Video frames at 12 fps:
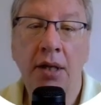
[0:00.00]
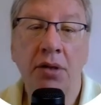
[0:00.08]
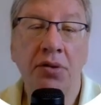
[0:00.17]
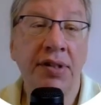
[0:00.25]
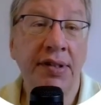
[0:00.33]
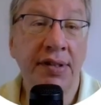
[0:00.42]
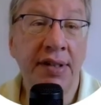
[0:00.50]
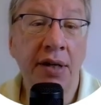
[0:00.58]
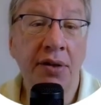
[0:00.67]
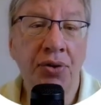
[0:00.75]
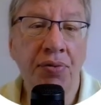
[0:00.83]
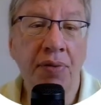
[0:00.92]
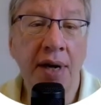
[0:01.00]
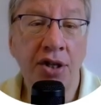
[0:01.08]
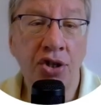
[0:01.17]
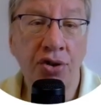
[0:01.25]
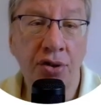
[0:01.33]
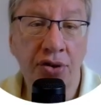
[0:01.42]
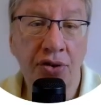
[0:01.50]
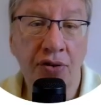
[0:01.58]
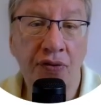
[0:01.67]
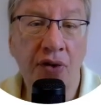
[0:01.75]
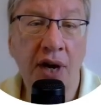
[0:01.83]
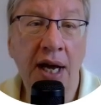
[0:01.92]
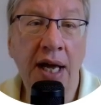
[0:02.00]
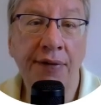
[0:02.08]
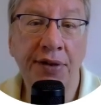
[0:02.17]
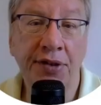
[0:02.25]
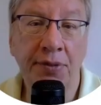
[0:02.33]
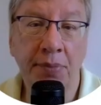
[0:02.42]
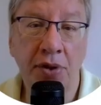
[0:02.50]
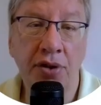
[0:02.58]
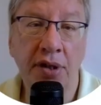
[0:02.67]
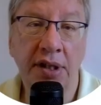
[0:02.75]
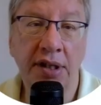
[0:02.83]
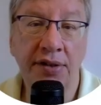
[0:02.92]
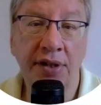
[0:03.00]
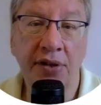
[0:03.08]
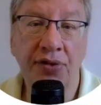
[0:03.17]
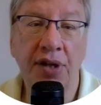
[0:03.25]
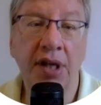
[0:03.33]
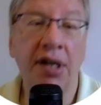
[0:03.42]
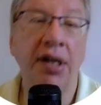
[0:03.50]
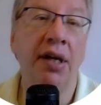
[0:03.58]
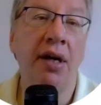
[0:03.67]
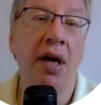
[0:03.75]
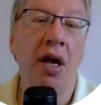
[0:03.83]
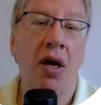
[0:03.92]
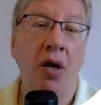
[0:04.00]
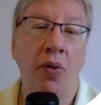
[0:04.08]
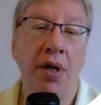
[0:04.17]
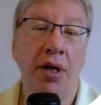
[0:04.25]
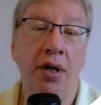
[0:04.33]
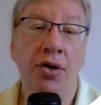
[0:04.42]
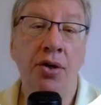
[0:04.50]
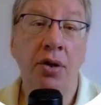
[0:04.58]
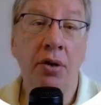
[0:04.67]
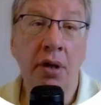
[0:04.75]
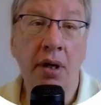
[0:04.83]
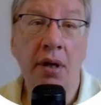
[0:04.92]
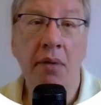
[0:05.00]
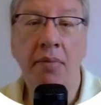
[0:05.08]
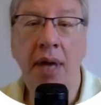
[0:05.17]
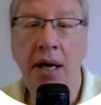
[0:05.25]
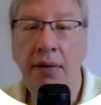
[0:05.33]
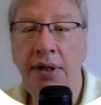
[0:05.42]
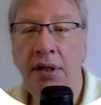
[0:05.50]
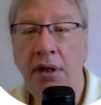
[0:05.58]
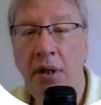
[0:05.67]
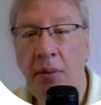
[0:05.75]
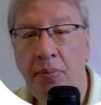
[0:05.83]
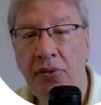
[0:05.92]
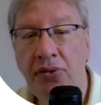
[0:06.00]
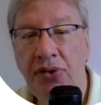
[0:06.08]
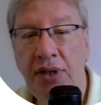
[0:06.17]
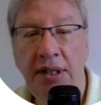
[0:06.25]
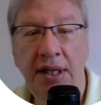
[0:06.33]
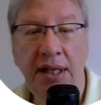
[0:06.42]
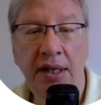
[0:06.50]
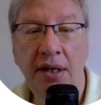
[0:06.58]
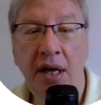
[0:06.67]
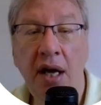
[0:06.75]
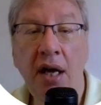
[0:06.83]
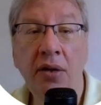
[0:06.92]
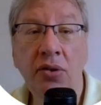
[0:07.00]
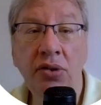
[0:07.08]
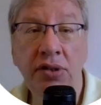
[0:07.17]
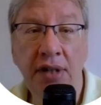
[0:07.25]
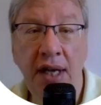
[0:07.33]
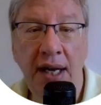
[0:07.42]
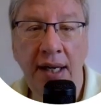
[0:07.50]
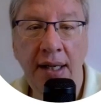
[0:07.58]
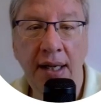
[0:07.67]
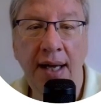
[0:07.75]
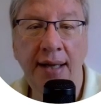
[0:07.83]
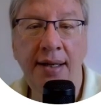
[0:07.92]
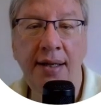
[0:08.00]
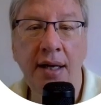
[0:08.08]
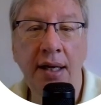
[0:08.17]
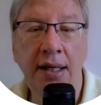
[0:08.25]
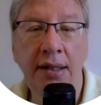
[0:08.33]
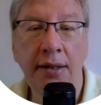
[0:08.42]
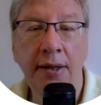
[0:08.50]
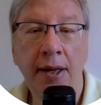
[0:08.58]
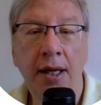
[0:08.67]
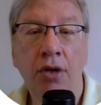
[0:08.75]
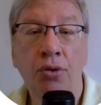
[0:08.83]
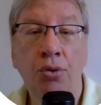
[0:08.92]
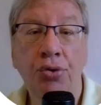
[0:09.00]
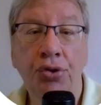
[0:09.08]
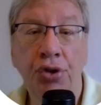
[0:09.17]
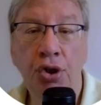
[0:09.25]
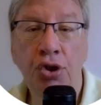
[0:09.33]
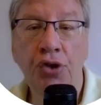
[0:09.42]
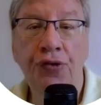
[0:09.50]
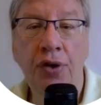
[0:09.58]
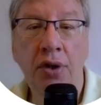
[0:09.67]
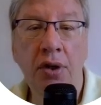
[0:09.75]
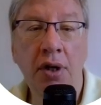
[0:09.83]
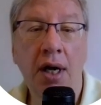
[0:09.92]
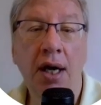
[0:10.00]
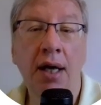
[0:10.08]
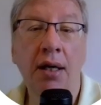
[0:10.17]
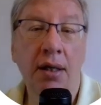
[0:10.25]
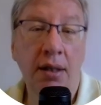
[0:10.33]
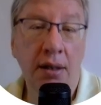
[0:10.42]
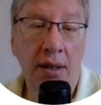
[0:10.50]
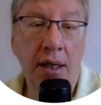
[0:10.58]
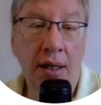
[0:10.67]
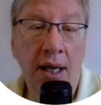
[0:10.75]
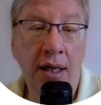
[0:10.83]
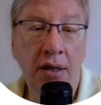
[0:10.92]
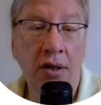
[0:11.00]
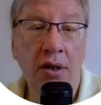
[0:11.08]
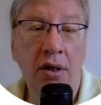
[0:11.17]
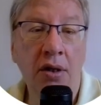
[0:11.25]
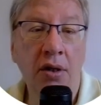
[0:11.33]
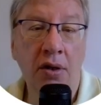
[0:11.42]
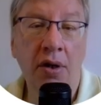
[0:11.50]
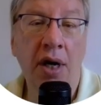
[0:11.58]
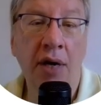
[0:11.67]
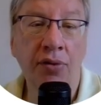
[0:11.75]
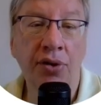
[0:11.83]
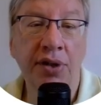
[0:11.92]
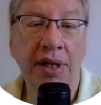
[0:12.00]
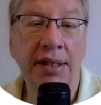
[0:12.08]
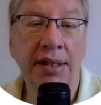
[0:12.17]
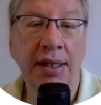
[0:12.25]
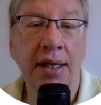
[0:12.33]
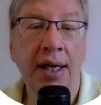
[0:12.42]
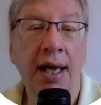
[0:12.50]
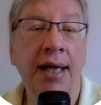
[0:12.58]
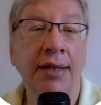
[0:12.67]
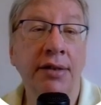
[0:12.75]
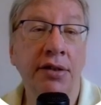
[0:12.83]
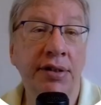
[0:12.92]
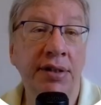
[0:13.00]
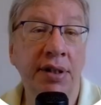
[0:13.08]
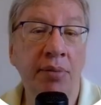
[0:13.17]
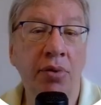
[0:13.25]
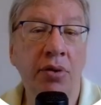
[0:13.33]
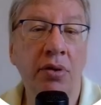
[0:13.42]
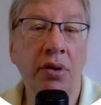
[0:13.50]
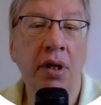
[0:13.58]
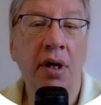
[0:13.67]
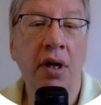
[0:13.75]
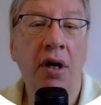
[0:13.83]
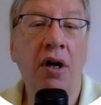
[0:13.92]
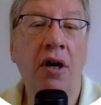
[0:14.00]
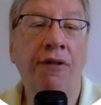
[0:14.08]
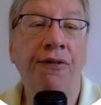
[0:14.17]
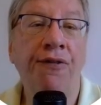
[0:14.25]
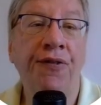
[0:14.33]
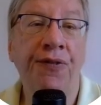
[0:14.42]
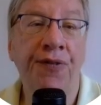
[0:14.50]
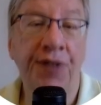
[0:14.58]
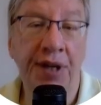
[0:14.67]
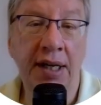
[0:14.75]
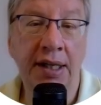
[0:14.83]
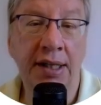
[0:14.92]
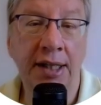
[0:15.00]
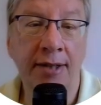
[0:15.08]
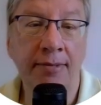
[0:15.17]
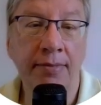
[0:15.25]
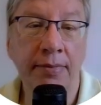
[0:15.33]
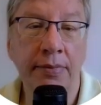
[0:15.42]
To this day, a tradition survives, especially in South India, where young married couples are taken outside at night to search for Alcor or Arundhati as a symbol of fidelity.